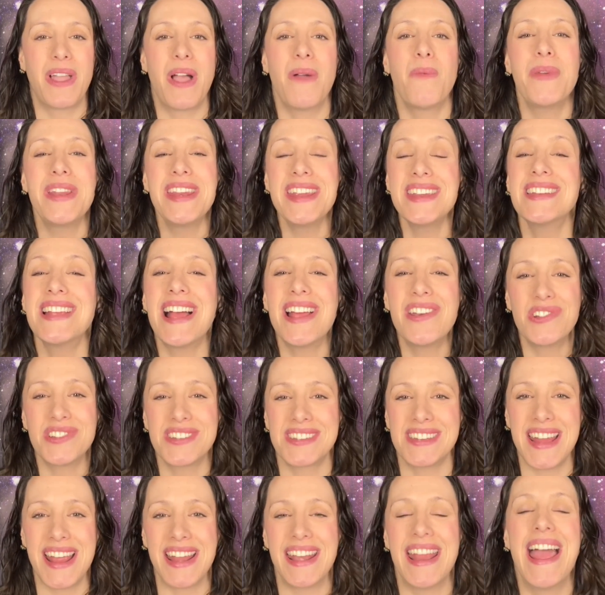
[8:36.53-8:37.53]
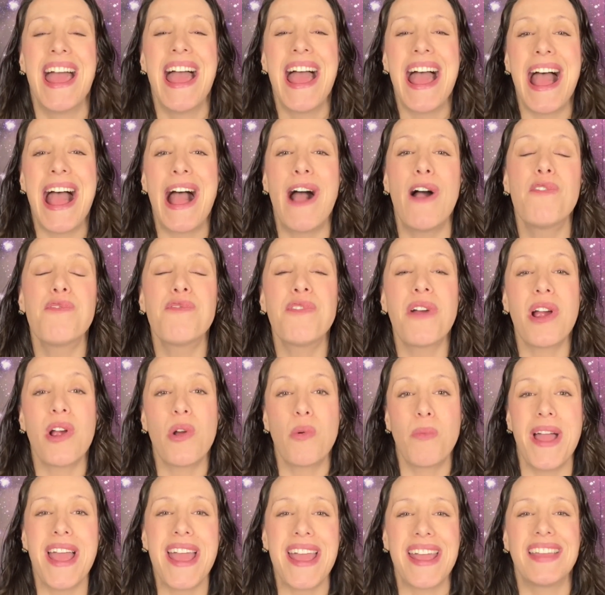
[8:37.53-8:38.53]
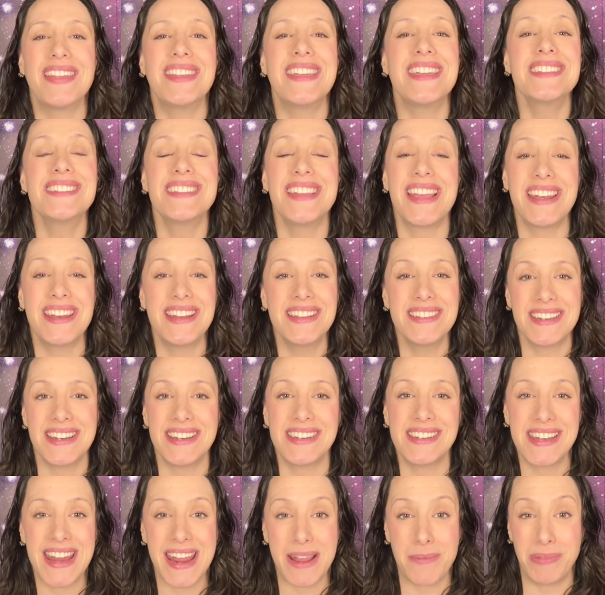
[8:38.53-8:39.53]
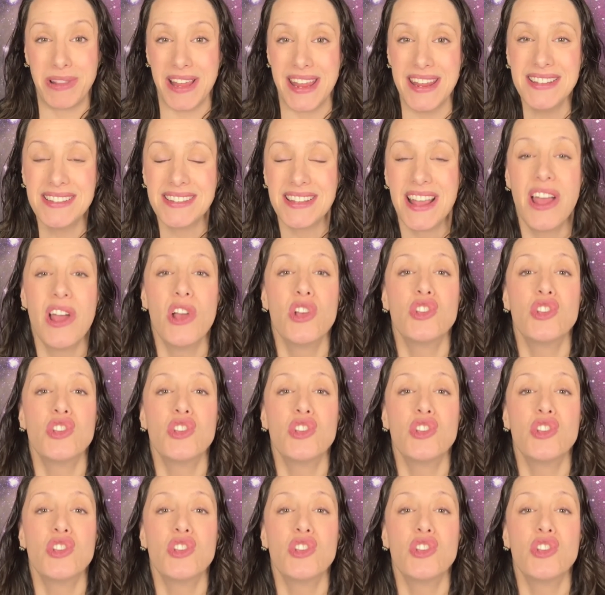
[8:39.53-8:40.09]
We need to understand how far away these landings need to take place